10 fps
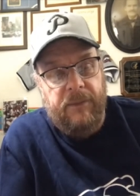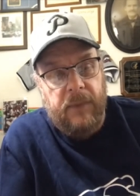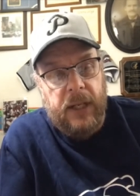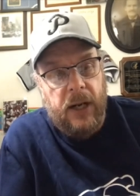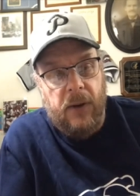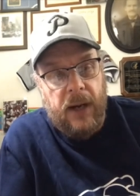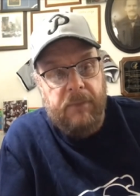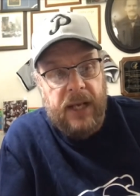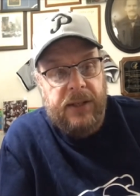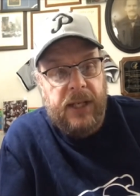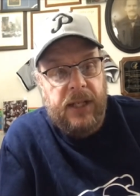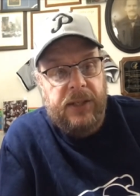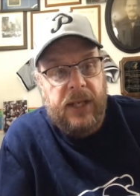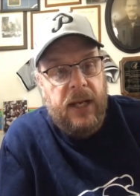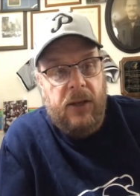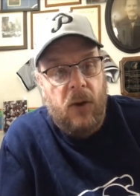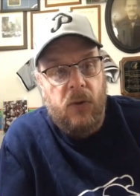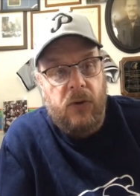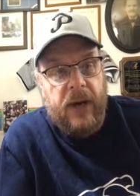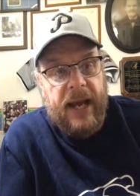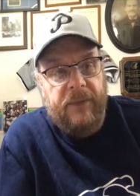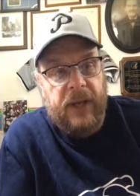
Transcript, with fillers: you know, I'm basically saying don't draft